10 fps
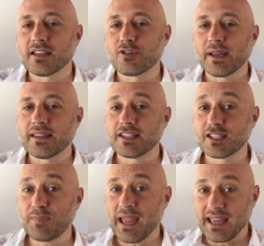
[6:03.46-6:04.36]
create the
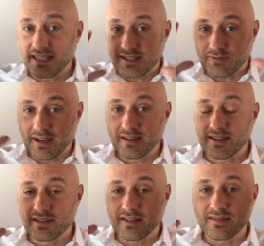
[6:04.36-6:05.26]
space, right?
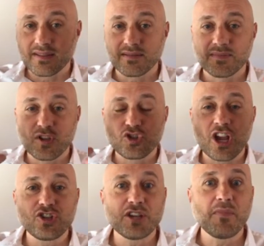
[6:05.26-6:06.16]
The
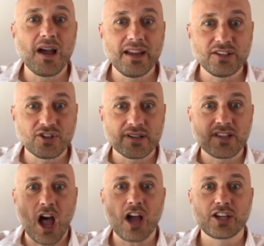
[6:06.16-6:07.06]
judging mind tries
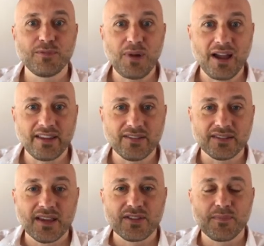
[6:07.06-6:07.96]
to occupy the
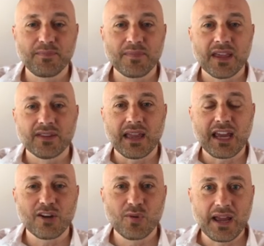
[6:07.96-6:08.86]

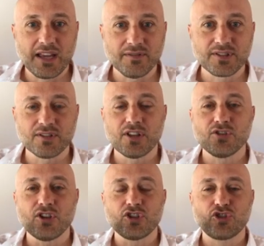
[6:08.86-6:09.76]
airwaves
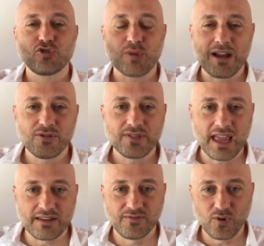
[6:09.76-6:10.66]
and just drown
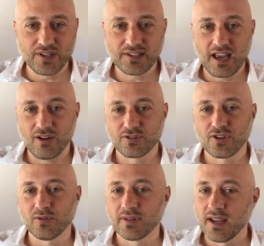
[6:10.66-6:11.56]
that voice out.
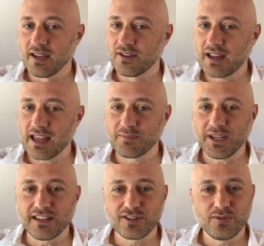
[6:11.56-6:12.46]
So you got to be
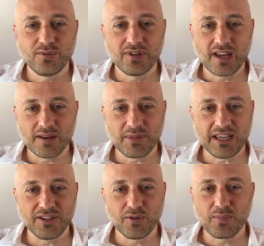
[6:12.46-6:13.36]
in tune. You got to be
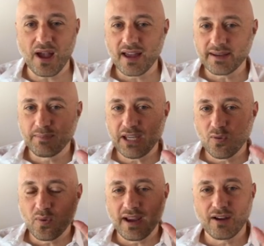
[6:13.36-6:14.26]
in your body. Be
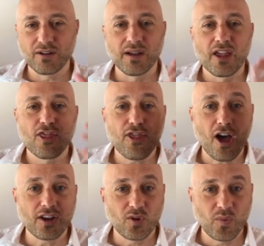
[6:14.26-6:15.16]
aware,
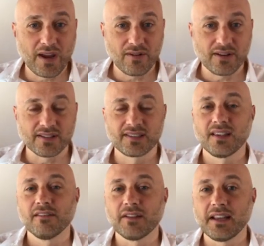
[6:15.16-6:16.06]
thought awareness,
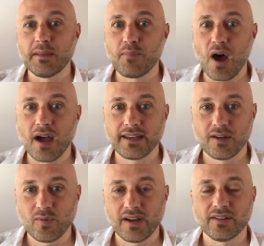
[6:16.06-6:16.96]
right? And body
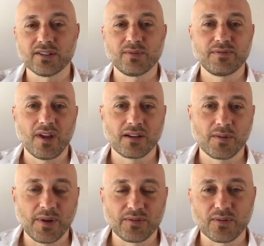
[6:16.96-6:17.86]
awareness. We've talked
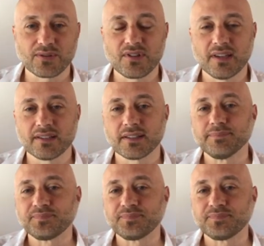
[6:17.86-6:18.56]
about those things.